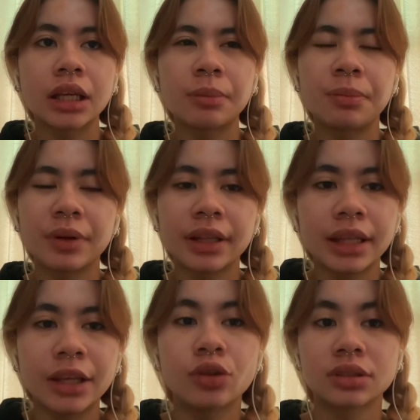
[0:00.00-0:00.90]
pretty
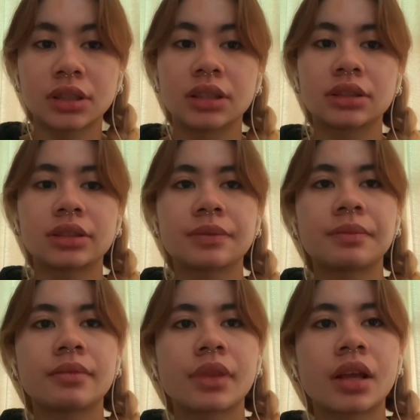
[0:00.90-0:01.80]
useless.
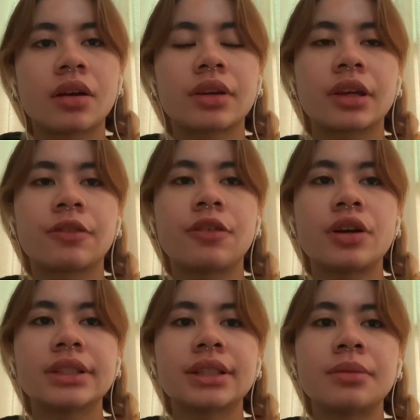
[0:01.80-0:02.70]
Okay, for
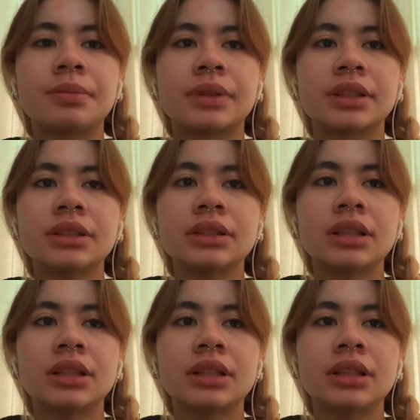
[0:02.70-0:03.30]
example,